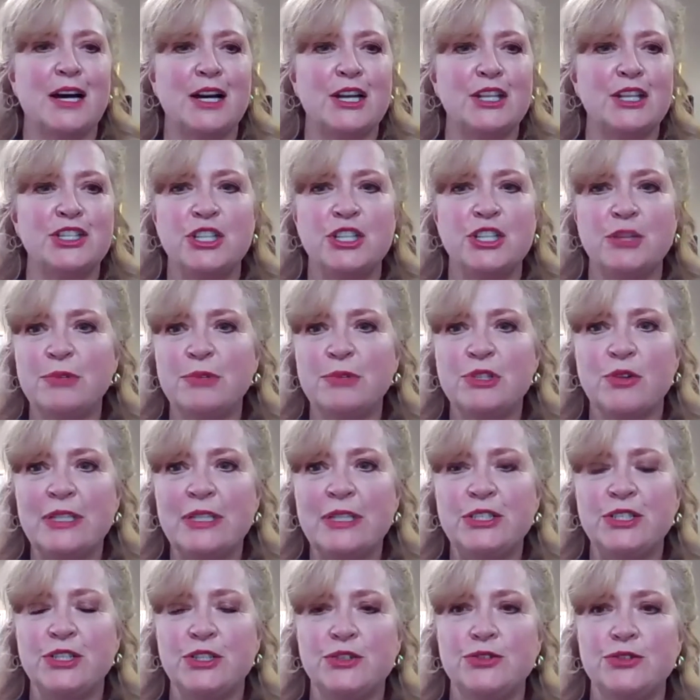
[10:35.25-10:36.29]
She was going
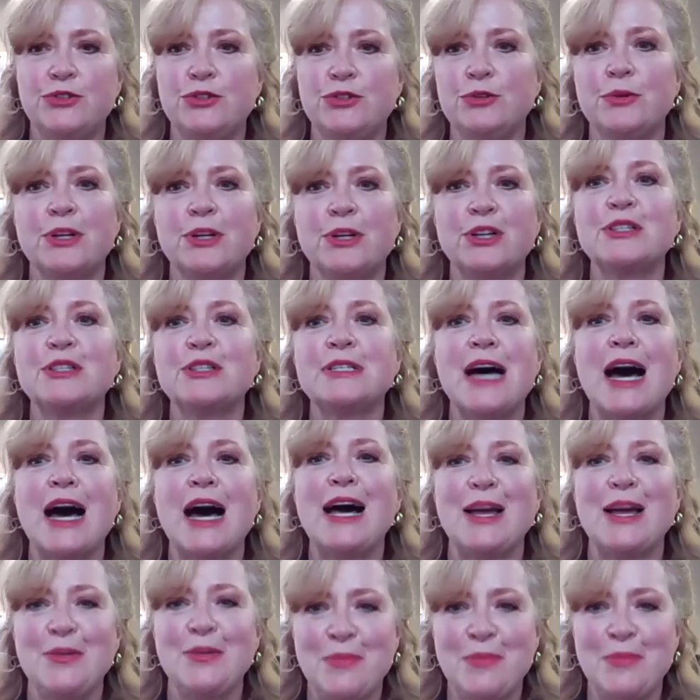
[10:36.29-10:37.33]
to do her
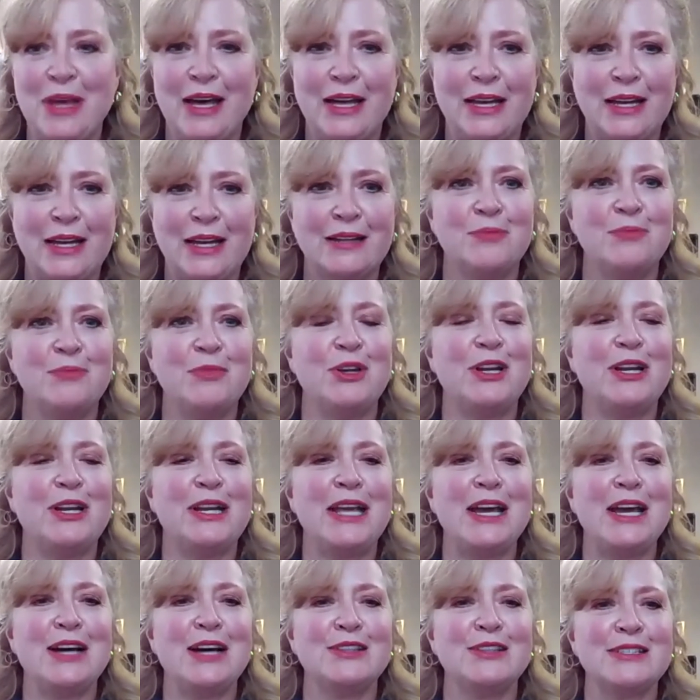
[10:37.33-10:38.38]
time at a
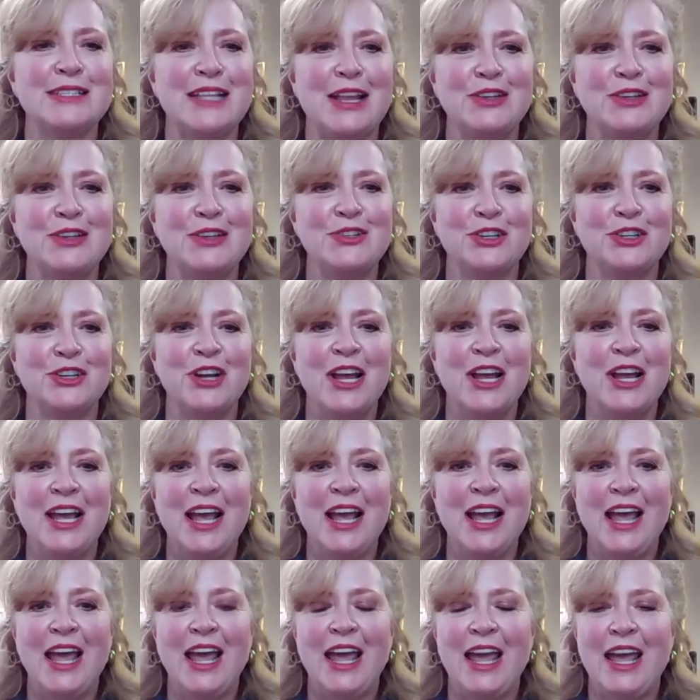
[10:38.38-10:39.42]
community health center
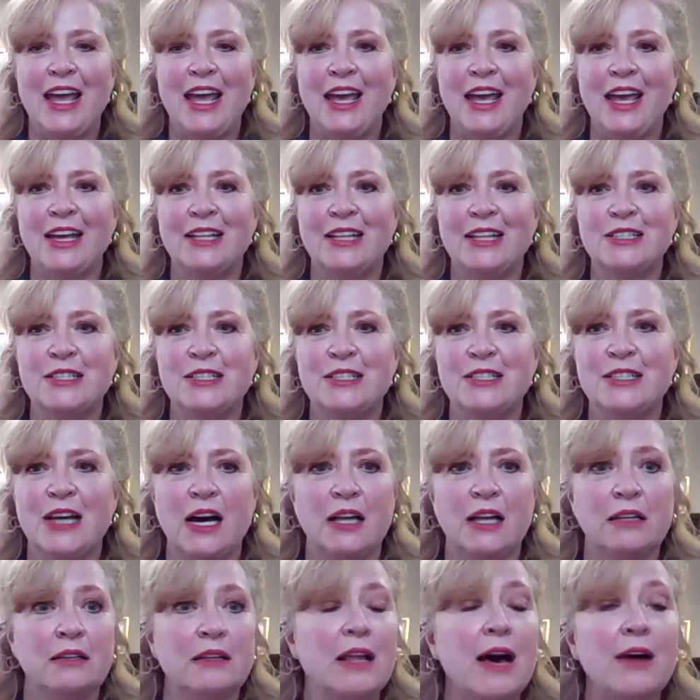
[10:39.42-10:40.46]
and
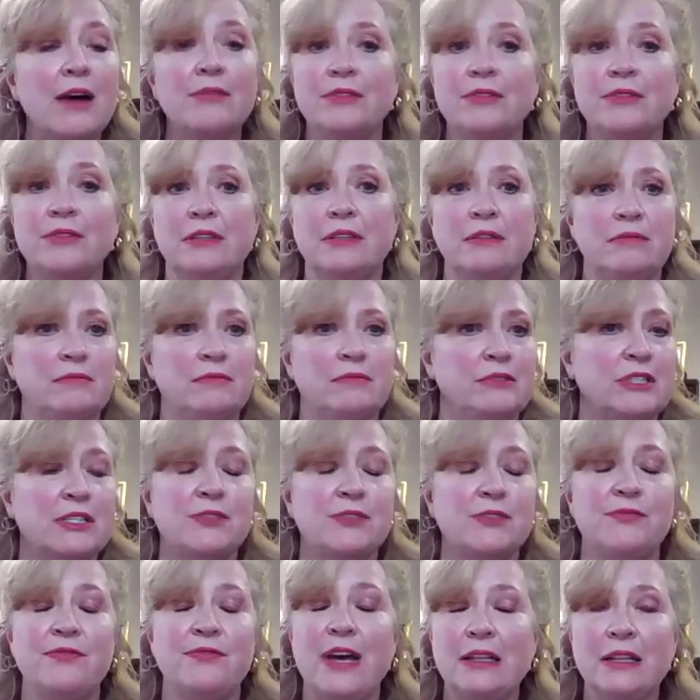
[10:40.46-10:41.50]

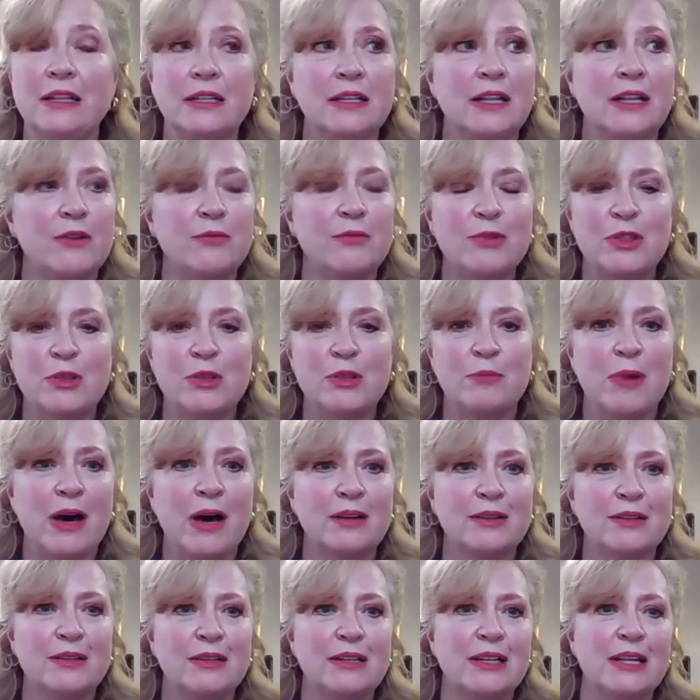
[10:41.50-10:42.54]
just fell in love with the
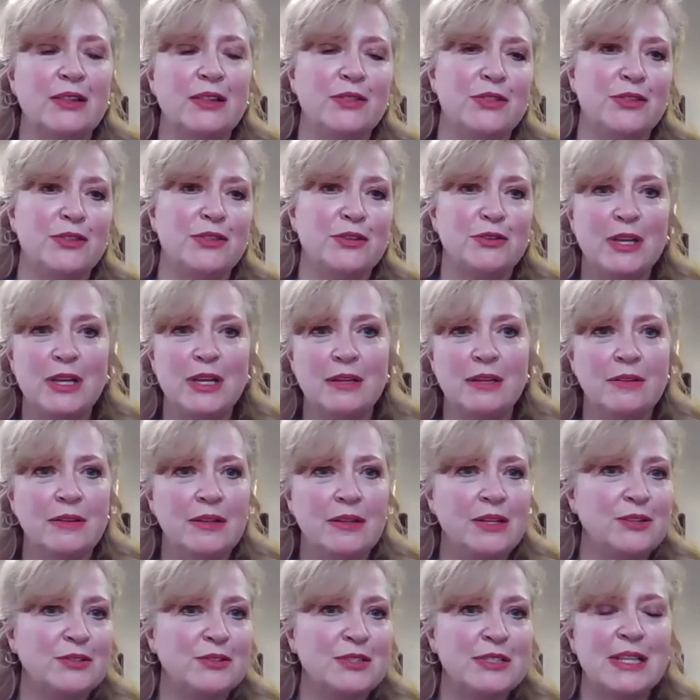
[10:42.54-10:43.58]
model, and 30
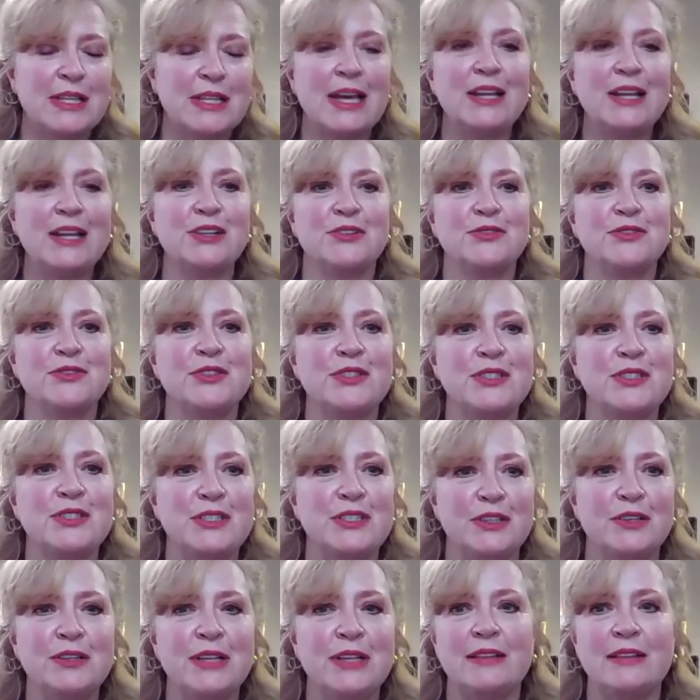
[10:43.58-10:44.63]
years later,
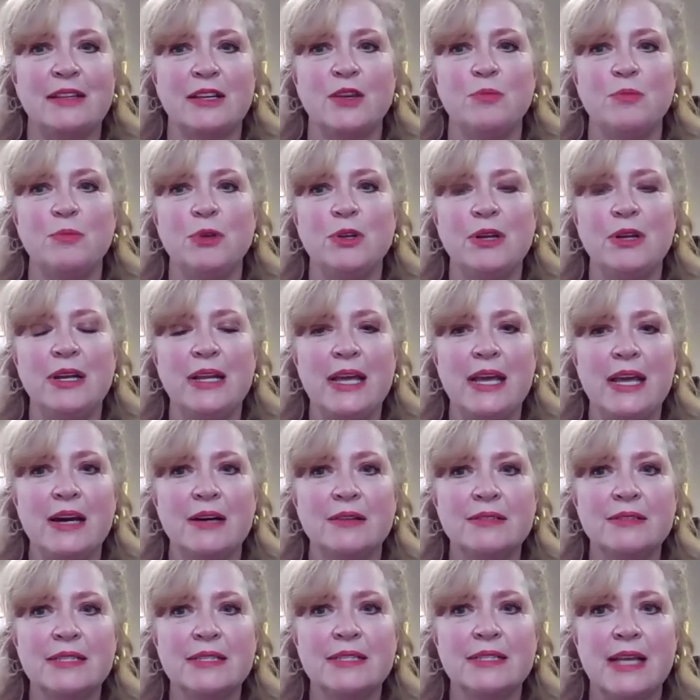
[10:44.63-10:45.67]
still at the community
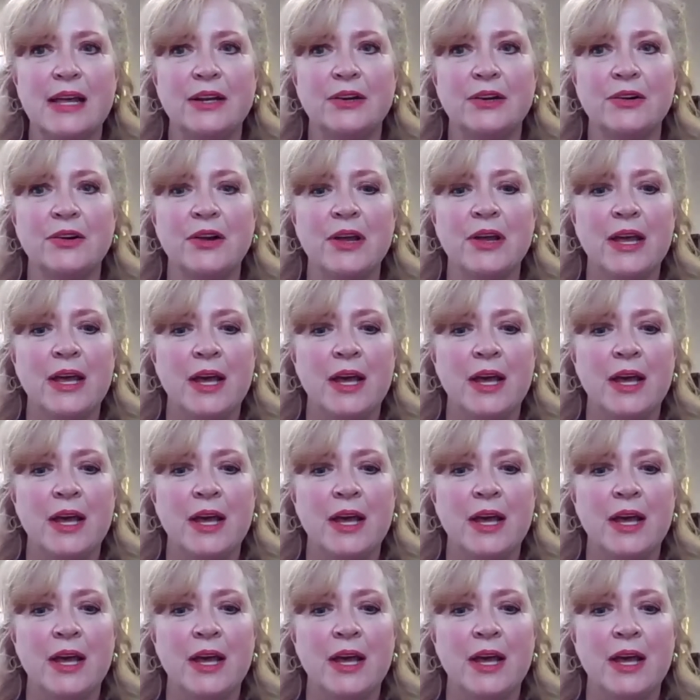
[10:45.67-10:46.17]
health center.